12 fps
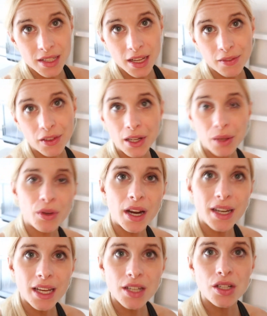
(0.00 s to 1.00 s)
I've learnt what I
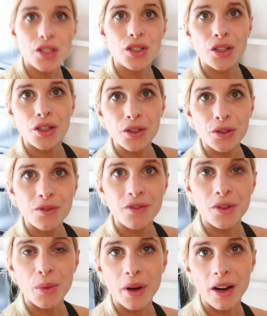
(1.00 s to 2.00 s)
need to do
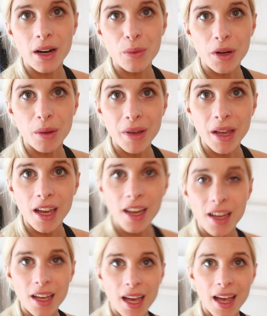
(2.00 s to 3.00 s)
for where I want to
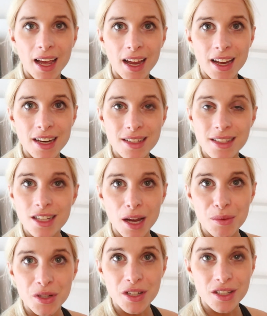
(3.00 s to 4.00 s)
be, and it's
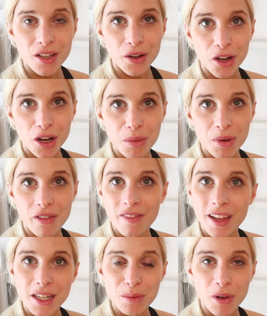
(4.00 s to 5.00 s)
time to just go home and
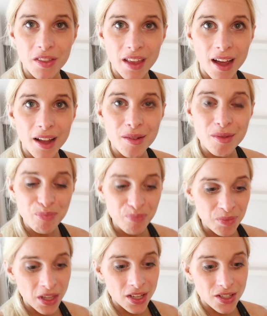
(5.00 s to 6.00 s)
reflect upon that.
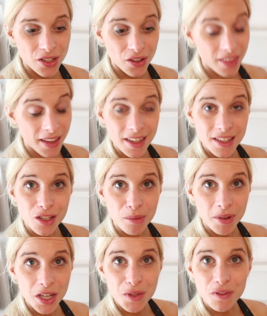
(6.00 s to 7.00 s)
So thanks so
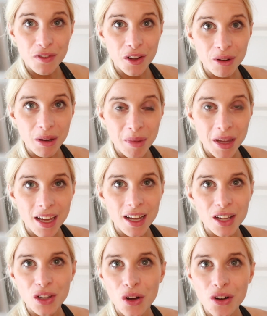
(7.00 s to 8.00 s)
much for following me
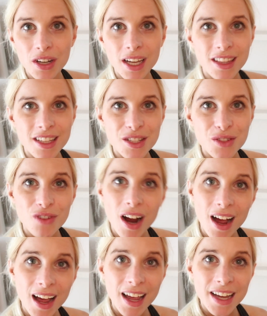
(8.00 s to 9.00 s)
along in this
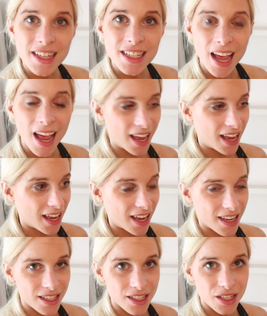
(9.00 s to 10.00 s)
ride,
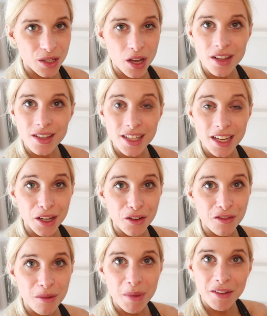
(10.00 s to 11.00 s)
and I'll see you
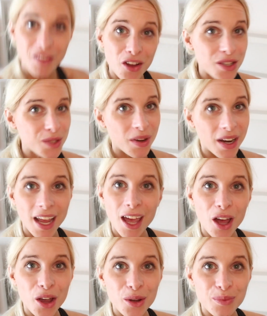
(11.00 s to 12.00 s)
from my vlogs when I get
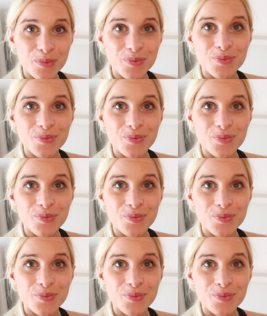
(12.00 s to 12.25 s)
home.